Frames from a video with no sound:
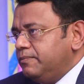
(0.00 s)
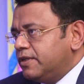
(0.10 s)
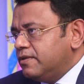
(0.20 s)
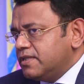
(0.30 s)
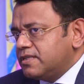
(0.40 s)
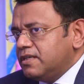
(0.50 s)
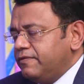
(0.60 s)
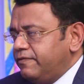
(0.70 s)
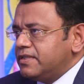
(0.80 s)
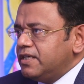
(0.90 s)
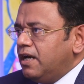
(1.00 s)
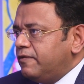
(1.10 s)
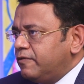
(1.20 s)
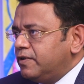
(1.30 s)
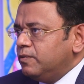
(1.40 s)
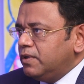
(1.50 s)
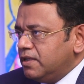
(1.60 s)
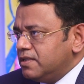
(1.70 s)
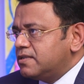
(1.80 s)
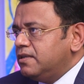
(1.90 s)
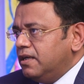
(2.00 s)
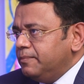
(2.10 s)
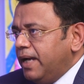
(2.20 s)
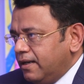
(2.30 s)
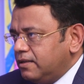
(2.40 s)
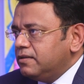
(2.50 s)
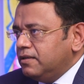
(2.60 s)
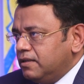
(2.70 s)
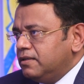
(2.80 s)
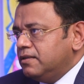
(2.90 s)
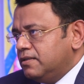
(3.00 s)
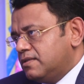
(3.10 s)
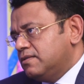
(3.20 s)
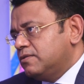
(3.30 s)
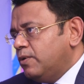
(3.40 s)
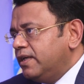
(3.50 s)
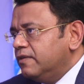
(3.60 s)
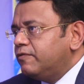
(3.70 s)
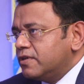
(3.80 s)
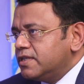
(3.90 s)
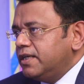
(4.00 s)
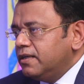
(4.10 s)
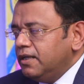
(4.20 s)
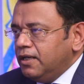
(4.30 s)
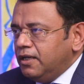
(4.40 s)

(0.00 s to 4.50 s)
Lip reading: because still if we see half of the world is still unbanked, and this is quite unfortunate.